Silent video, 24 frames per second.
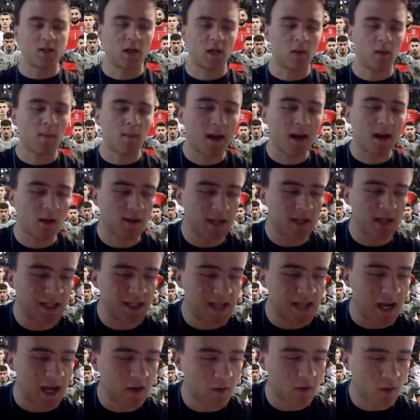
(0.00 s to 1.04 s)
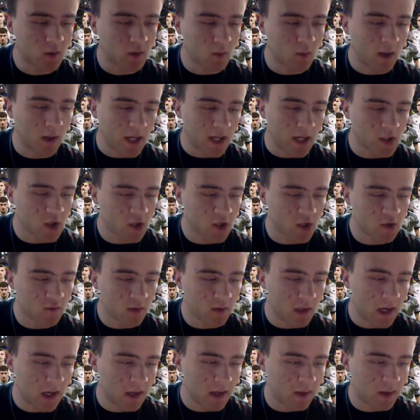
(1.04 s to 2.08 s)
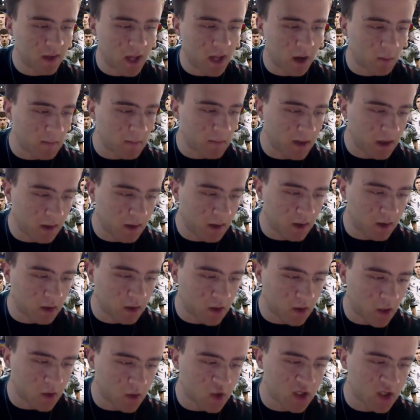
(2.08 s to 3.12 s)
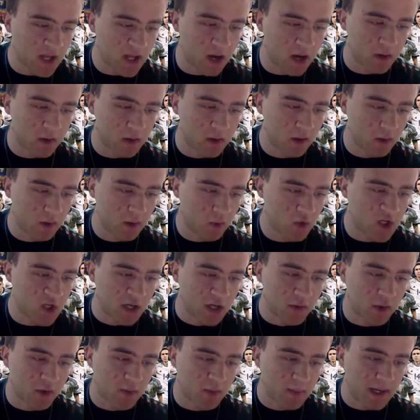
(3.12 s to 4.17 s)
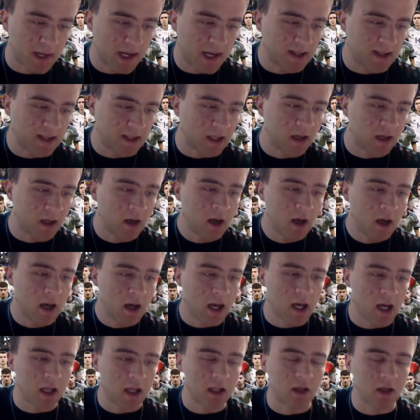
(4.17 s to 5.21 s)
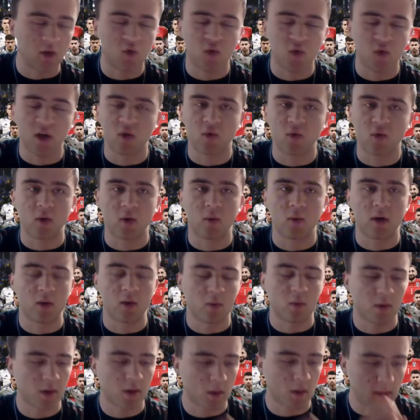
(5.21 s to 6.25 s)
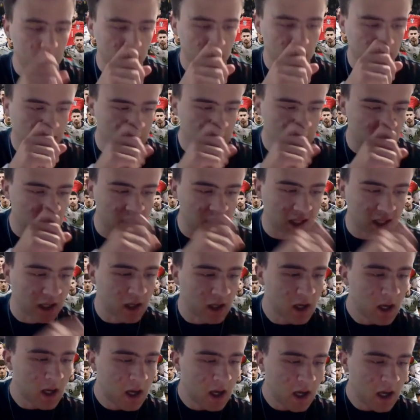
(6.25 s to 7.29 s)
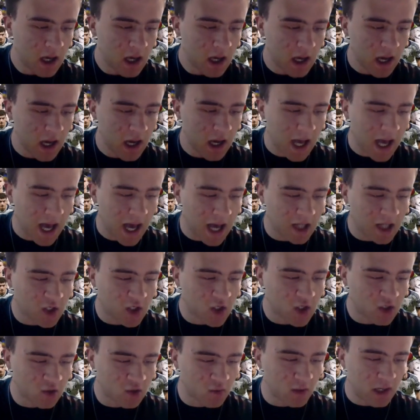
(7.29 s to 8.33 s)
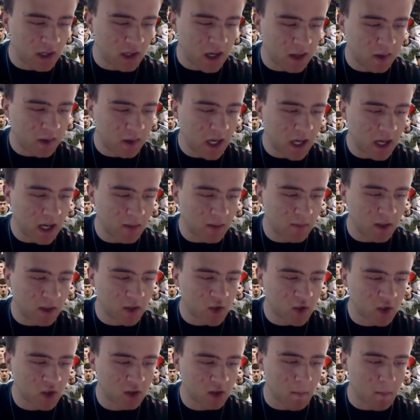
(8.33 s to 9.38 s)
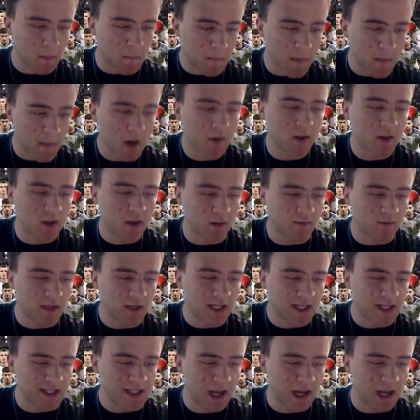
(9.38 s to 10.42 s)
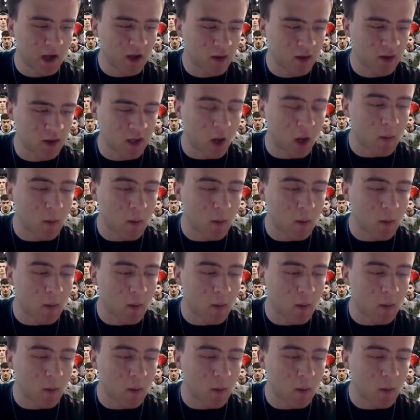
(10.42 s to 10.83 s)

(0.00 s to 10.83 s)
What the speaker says: come back on the Italian squad, I just realized now, because the coach now is Luciano Spalletti, and in 2021 it was Roberto Mancini, I just realized how much most of the so